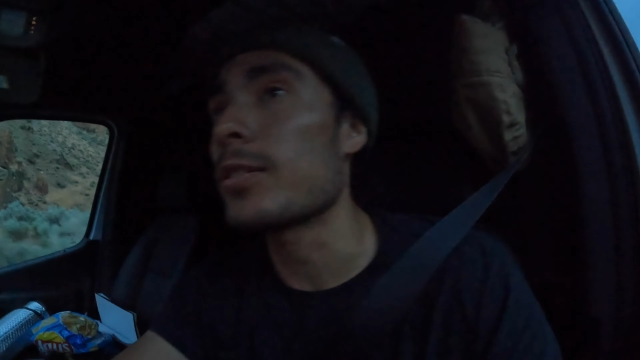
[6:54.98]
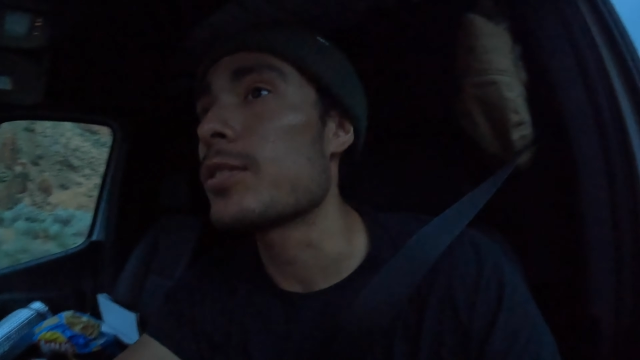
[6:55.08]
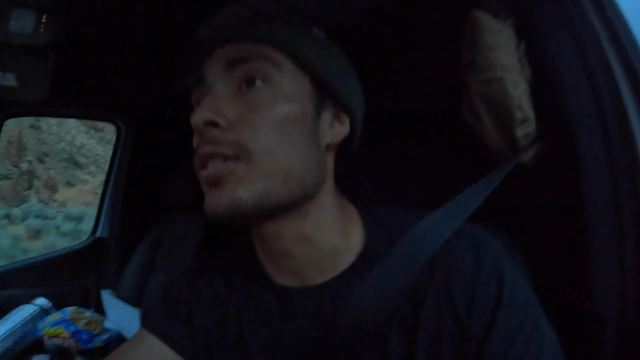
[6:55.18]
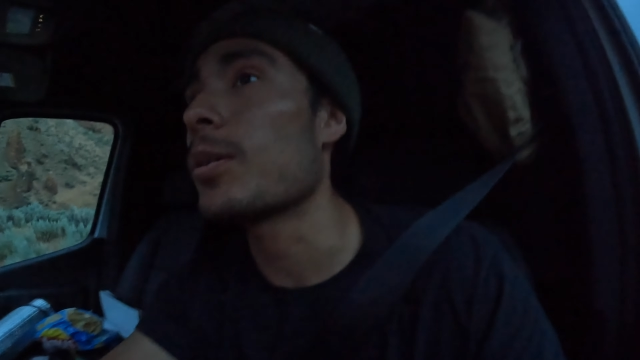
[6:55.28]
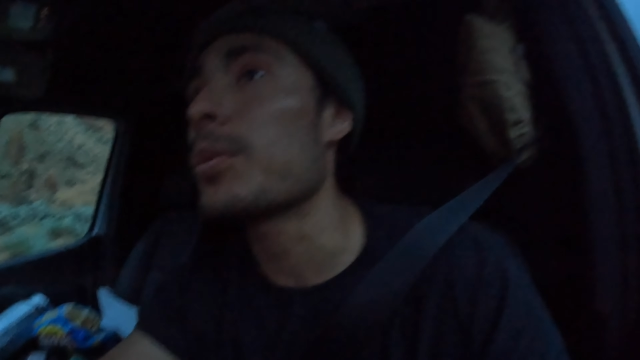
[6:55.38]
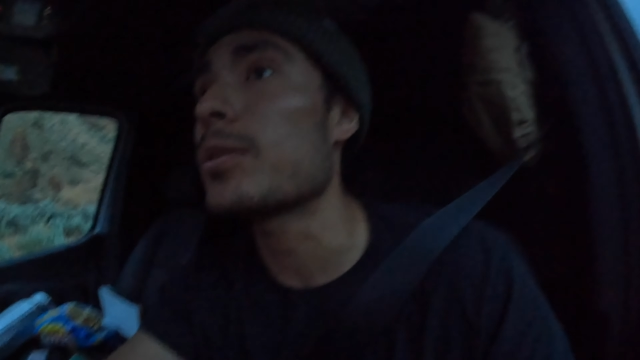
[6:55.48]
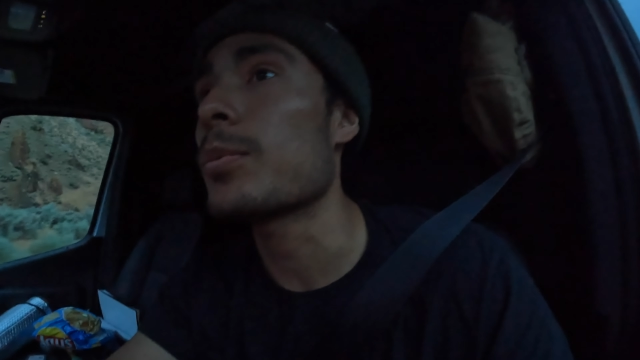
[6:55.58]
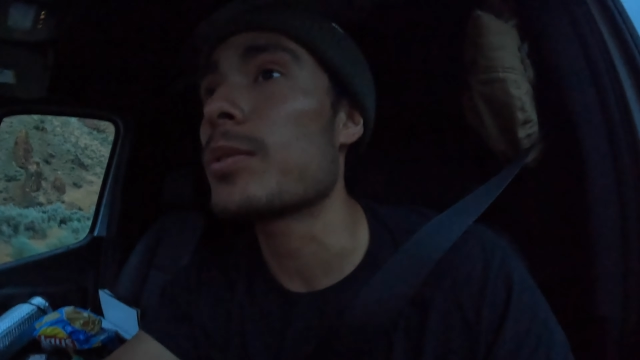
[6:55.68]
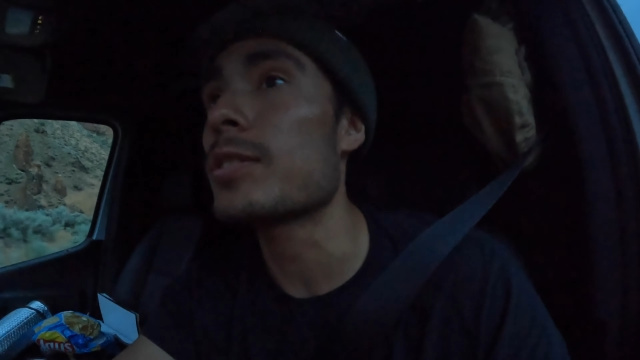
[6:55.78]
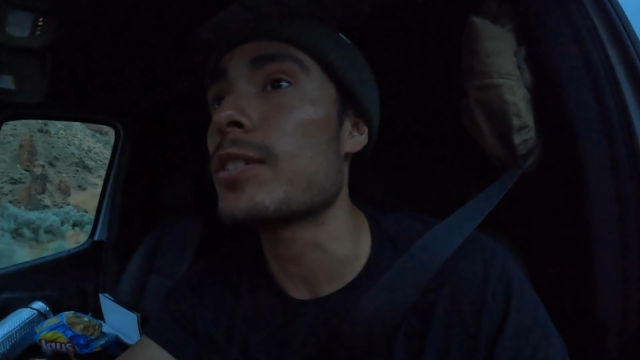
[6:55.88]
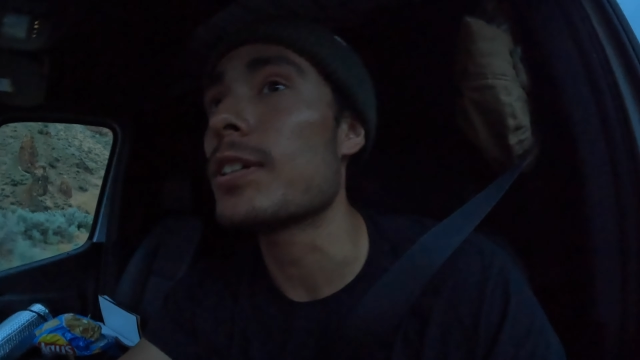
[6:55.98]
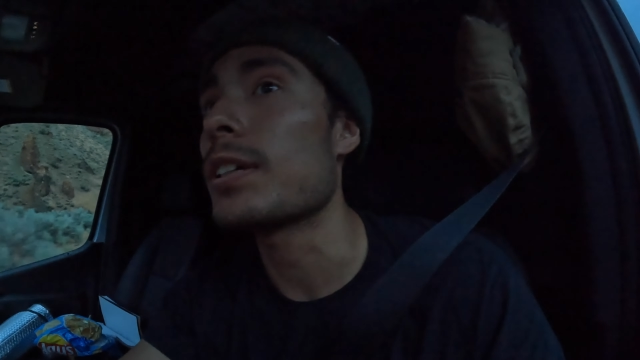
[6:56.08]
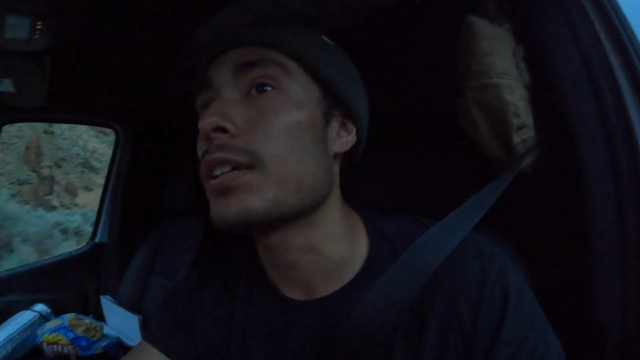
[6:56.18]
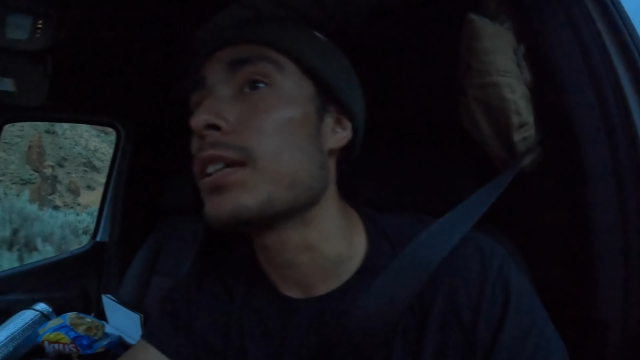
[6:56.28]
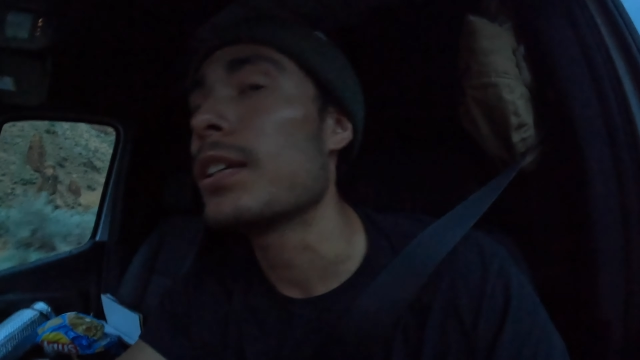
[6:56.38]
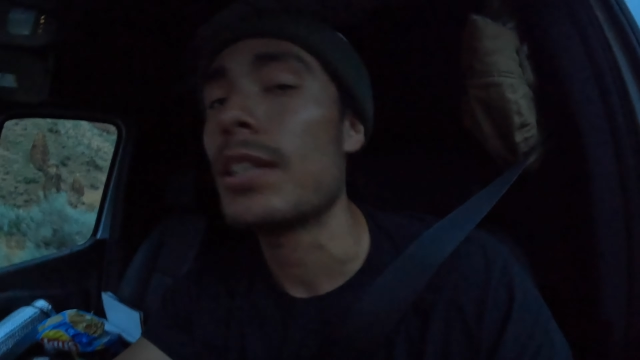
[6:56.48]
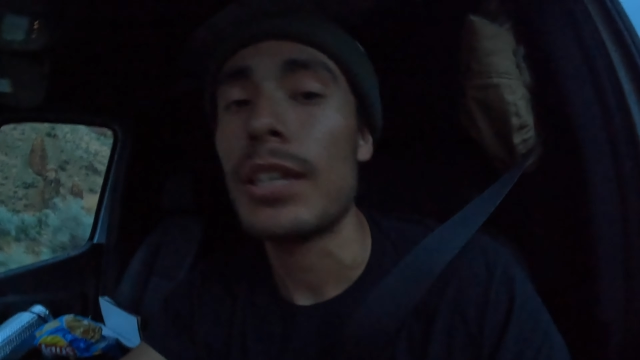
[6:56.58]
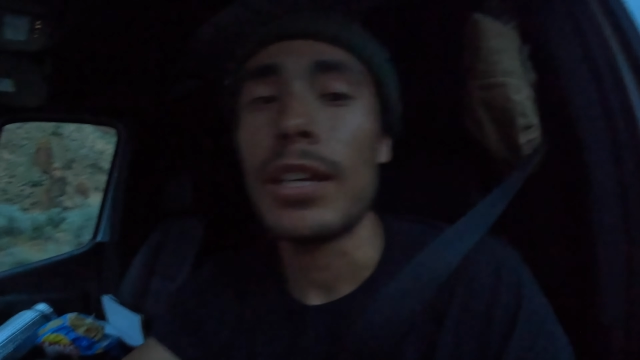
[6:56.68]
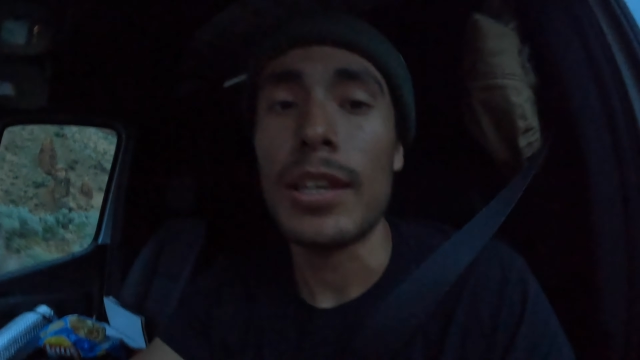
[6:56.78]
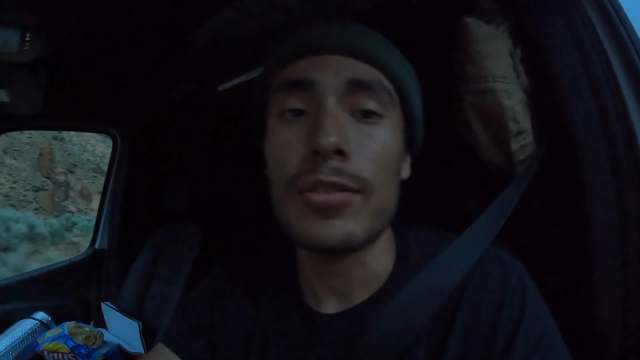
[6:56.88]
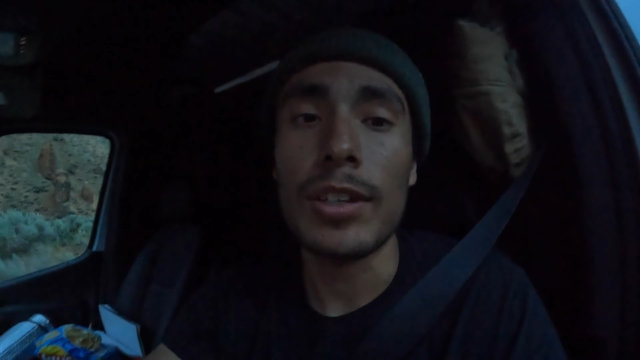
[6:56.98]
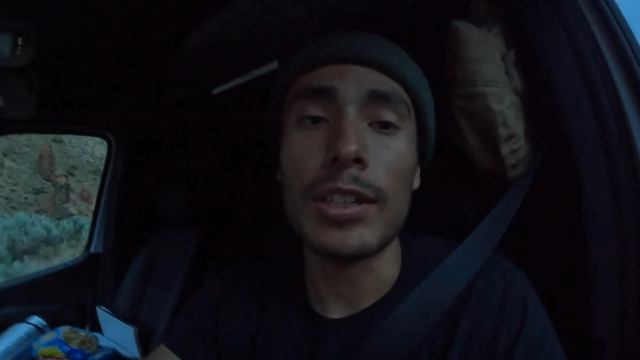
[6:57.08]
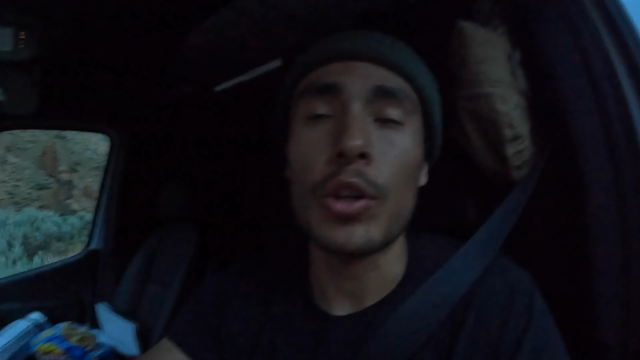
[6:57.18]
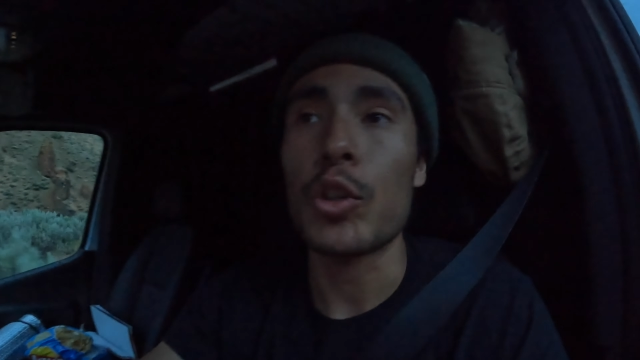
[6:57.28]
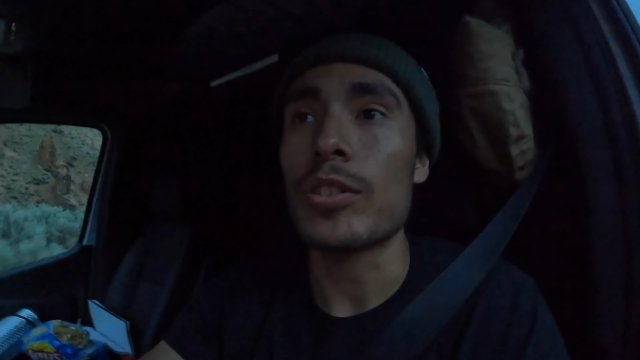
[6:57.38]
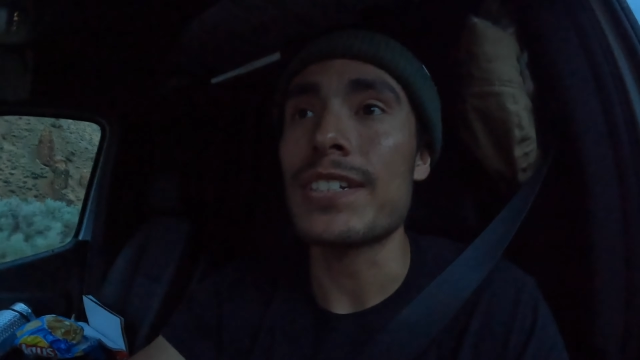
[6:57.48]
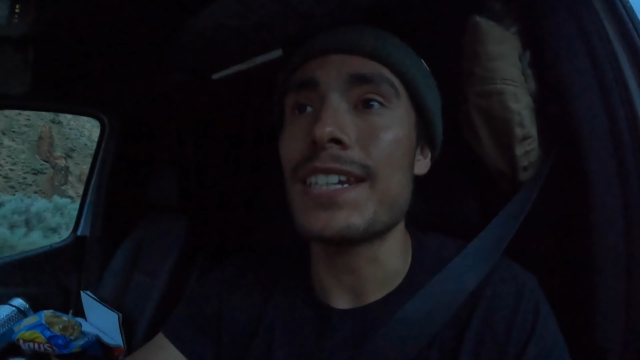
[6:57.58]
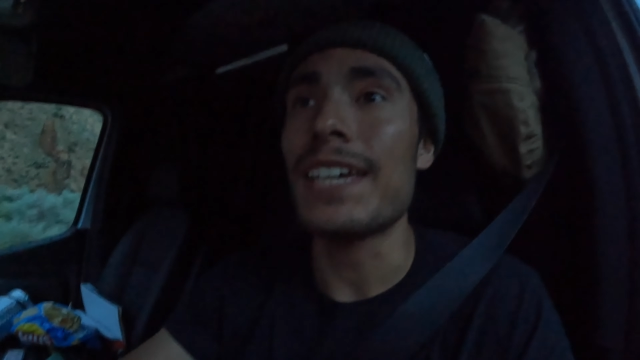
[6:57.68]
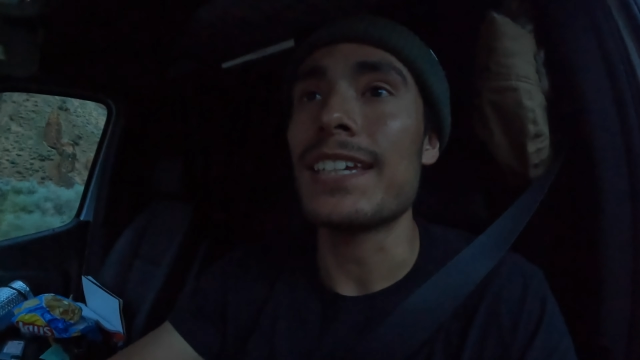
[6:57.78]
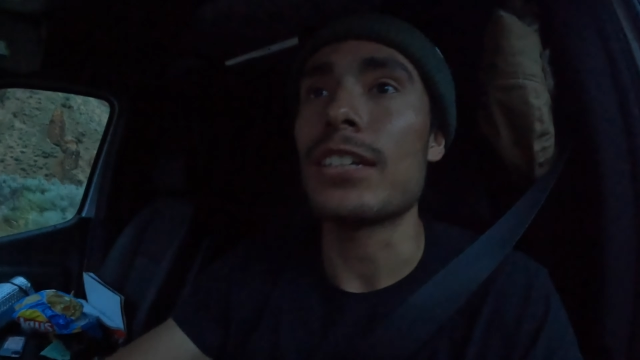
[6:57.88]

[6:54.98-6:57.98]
so we'll, we'll see if any aren't taken.